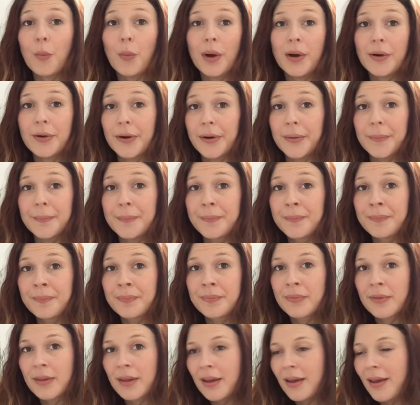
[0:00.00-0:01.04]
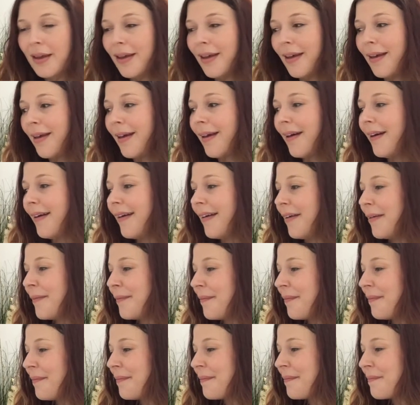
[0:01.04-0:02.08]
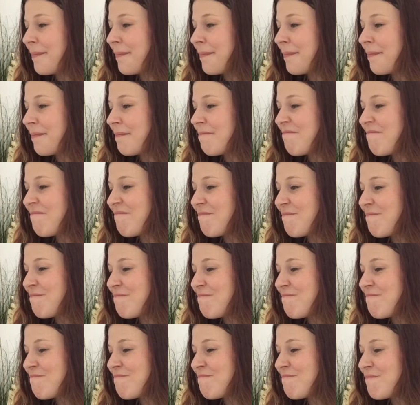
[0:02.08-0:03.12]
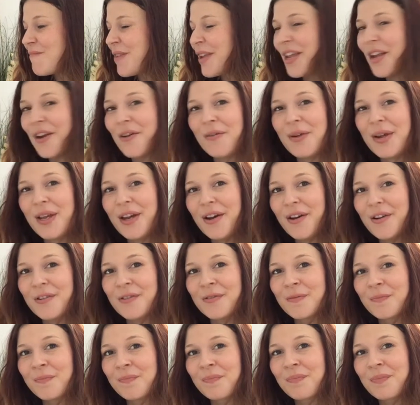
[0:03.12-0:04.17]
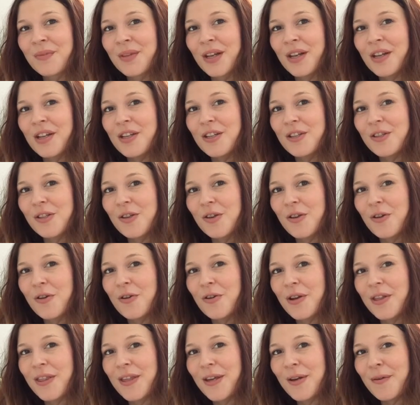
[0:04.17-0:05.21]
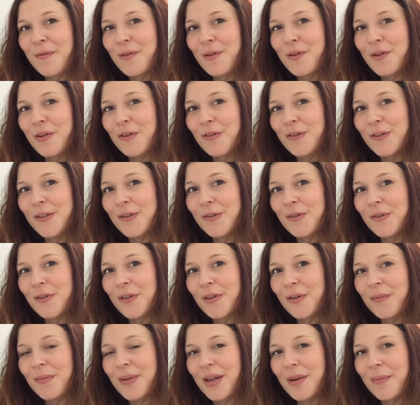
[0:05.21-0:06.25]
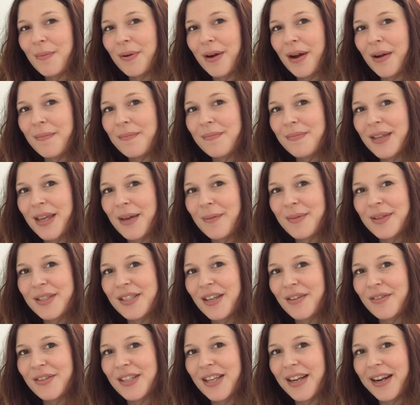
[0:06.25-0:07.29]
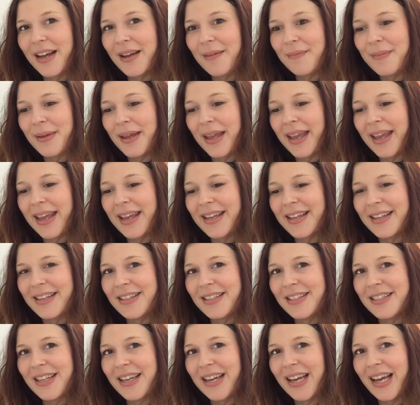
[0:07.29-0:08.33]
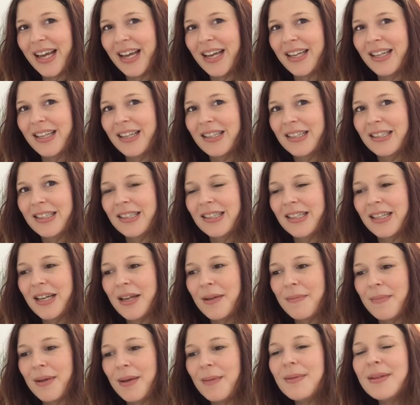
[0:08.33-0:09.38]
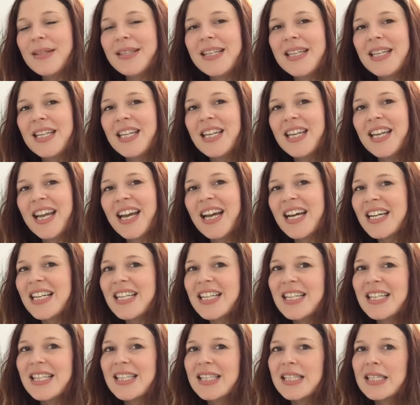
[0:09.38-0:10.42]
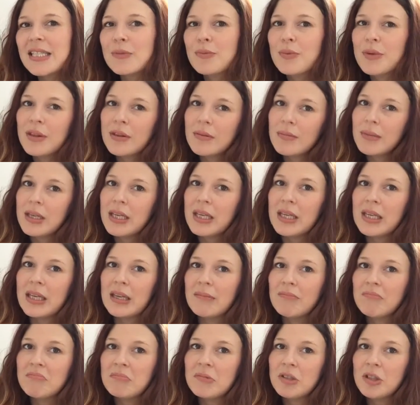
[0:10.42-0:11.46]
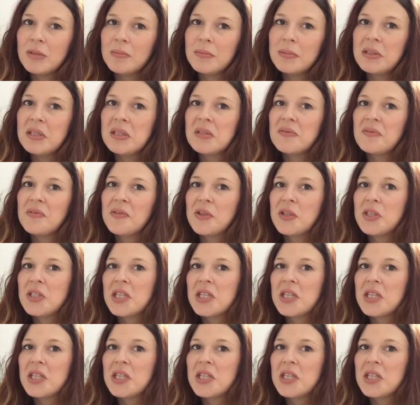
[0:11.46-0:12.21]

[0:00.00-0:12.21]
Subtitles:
welcome. But here we go. So I think I'm going to go do a little meal prep, get myself set up, and maybe take you guys with me. Could be some fun